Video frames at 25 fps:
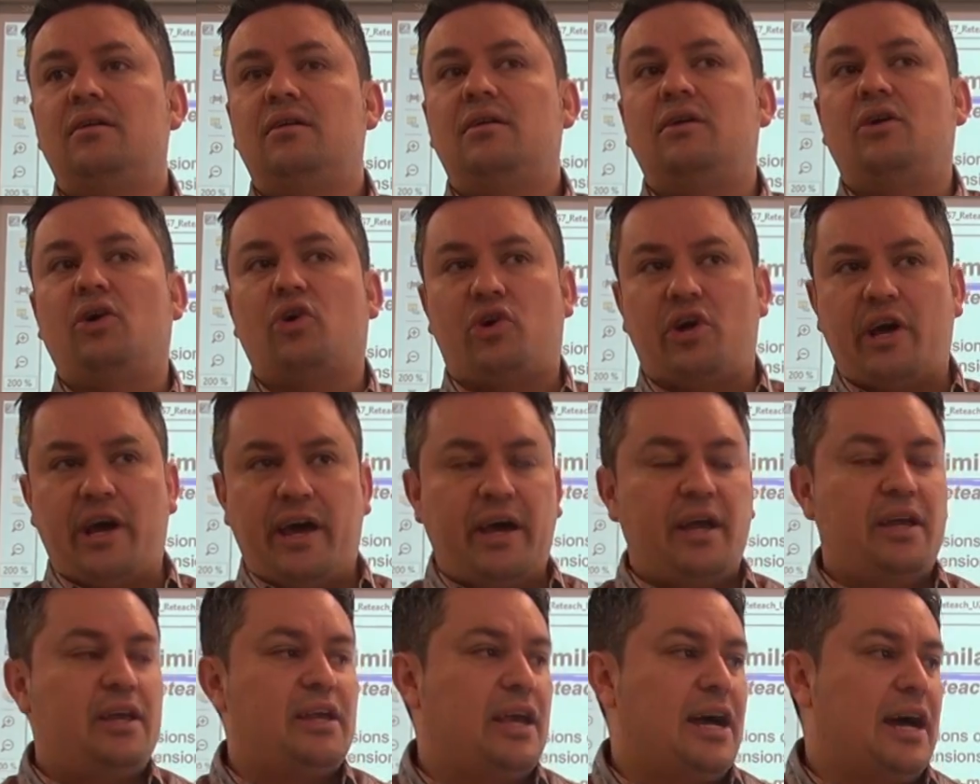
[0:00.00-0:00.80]

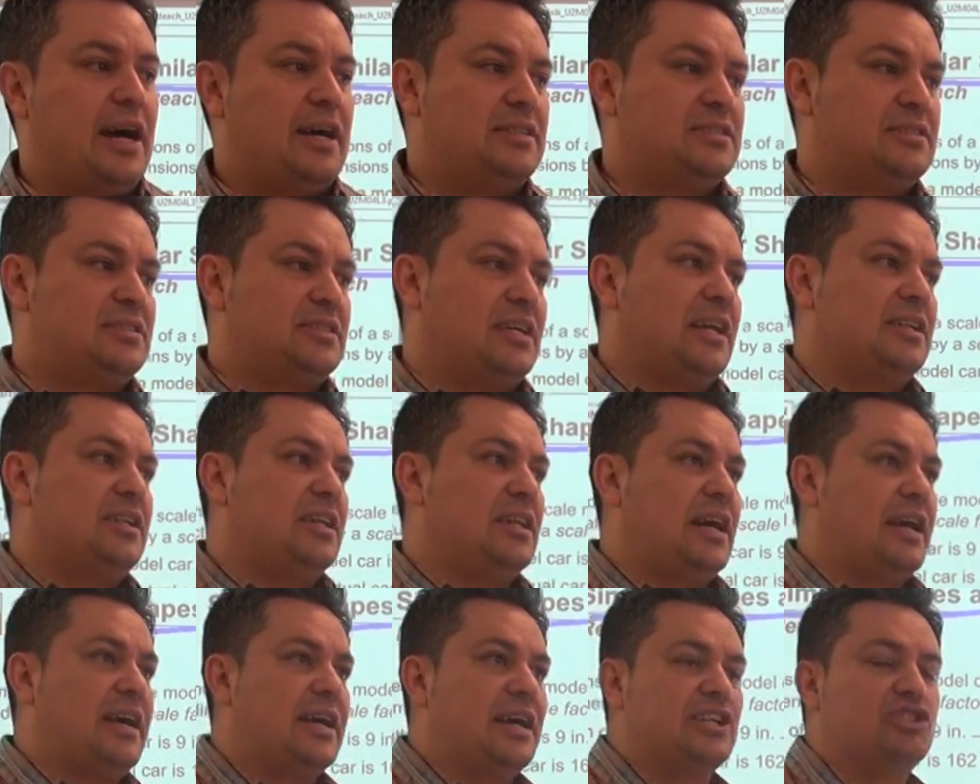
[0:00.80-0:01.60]
Okay, yeah, it's kind of
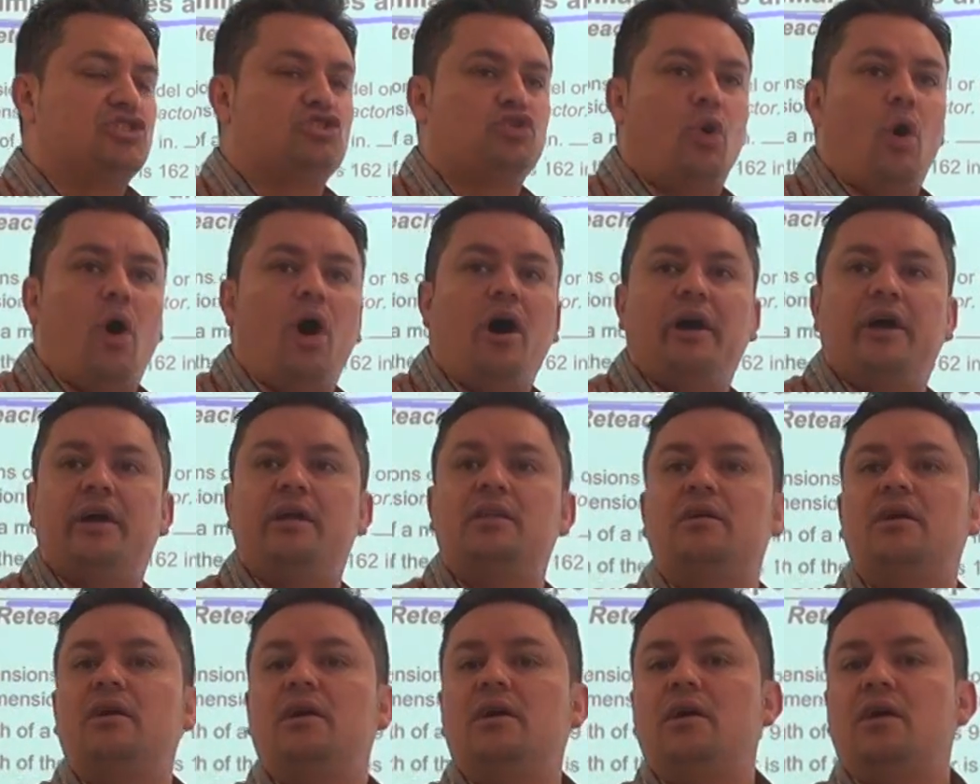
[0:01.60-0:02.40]
like a
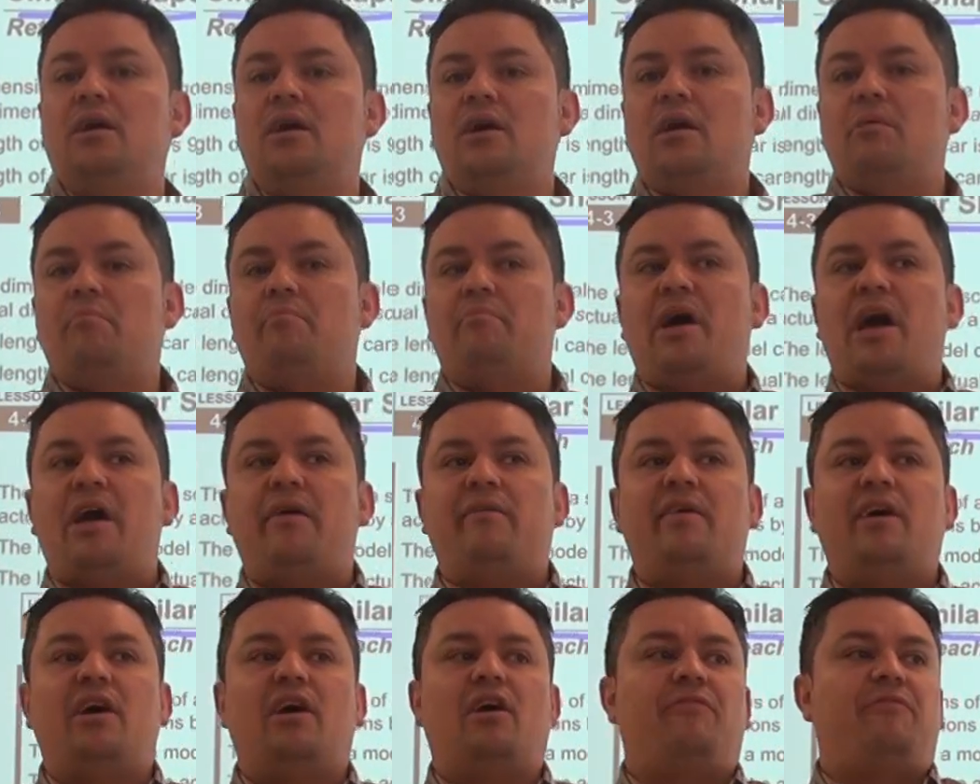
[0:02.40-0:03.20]
drawing,
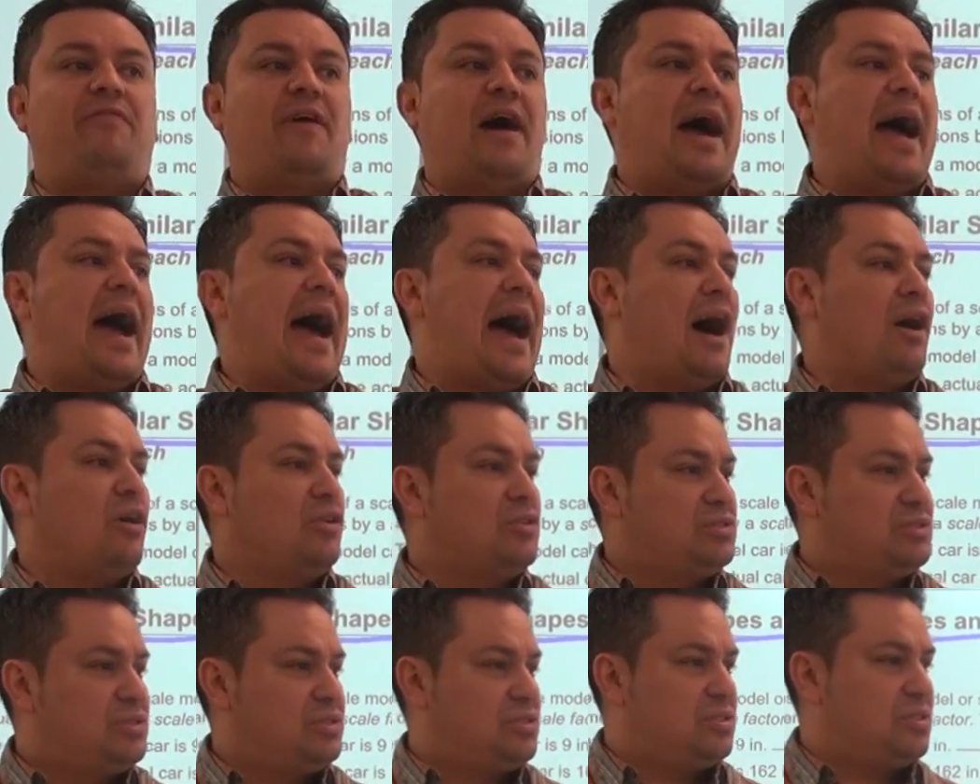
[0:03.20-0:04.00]
maybe of a
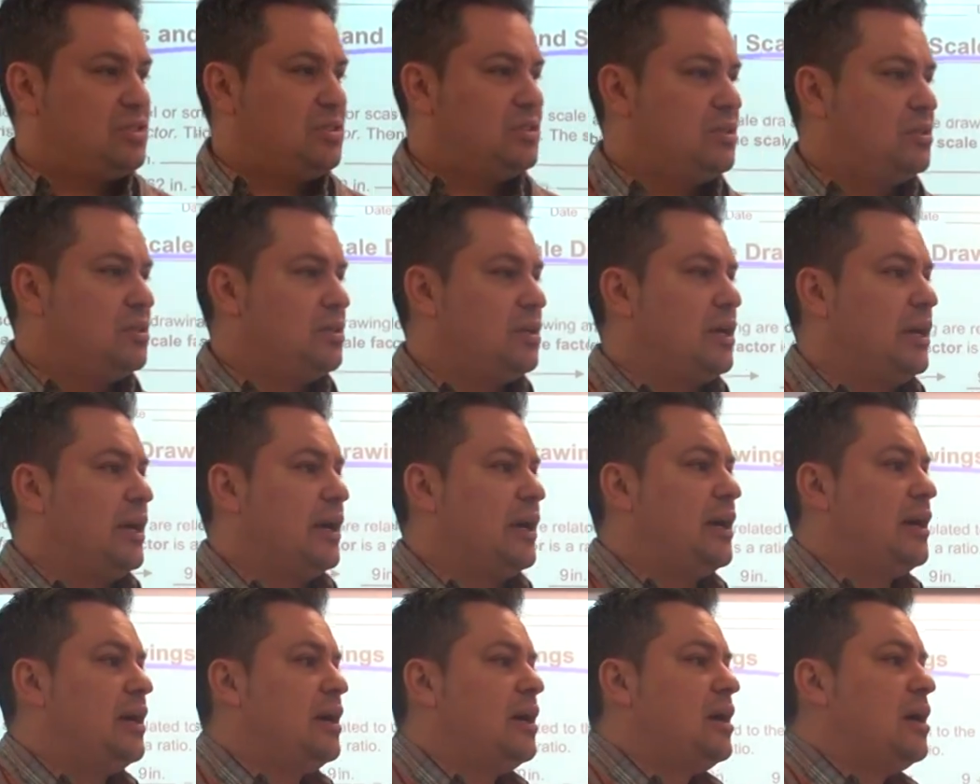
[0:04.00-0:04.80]
house,
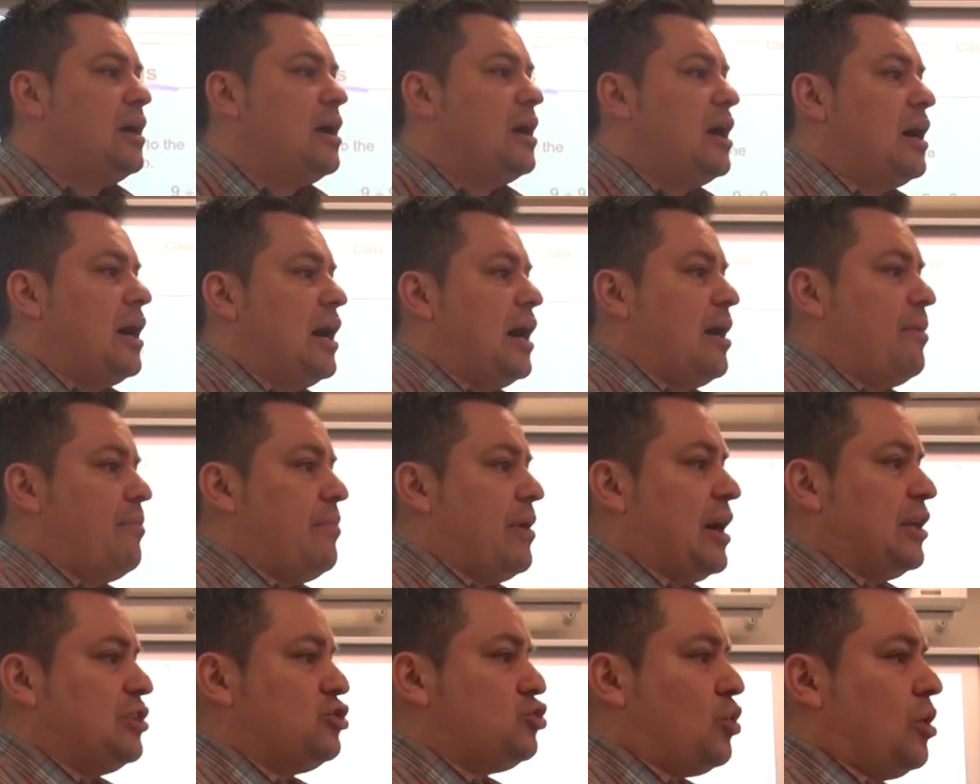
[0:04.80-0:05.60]

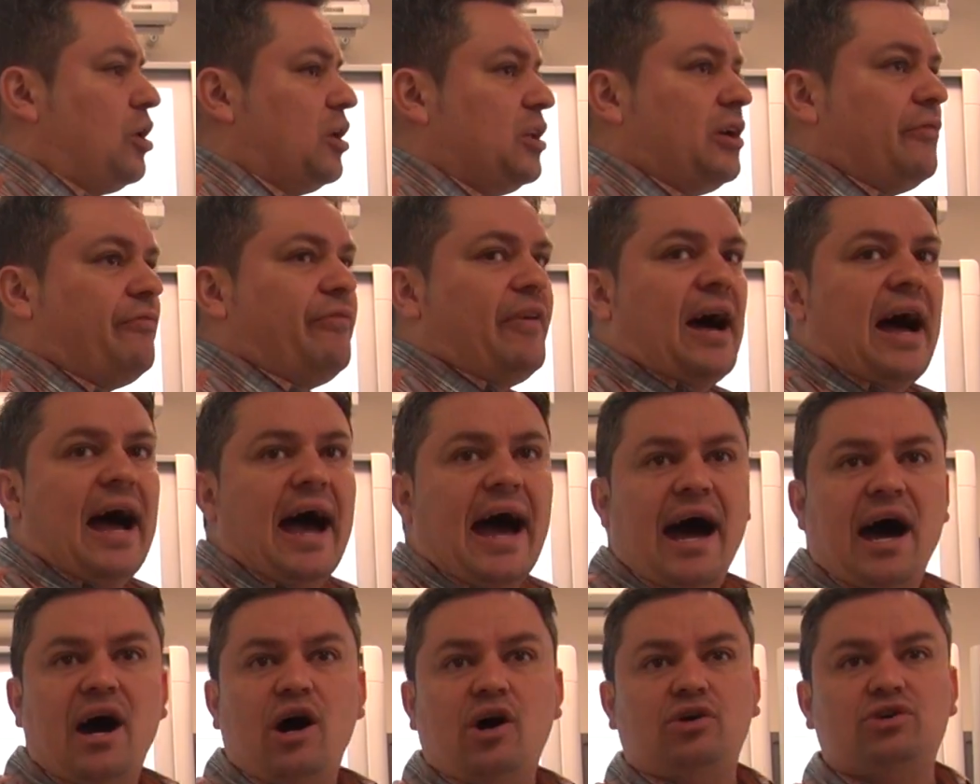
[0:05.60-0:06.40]
a drawing of a
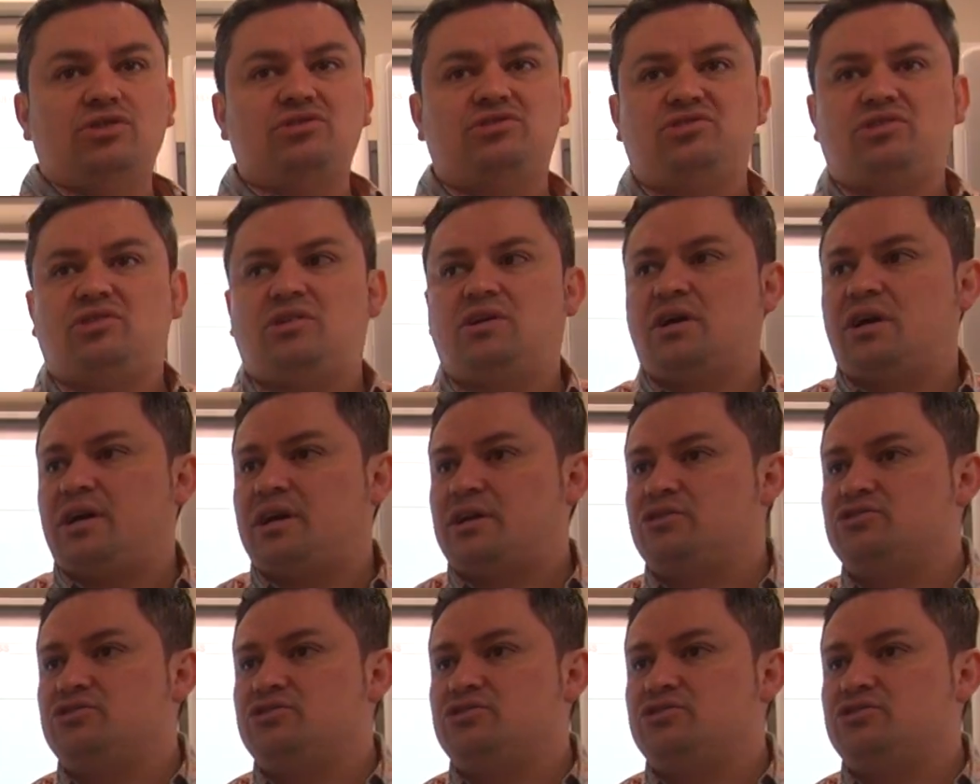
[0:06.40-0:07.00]
house or a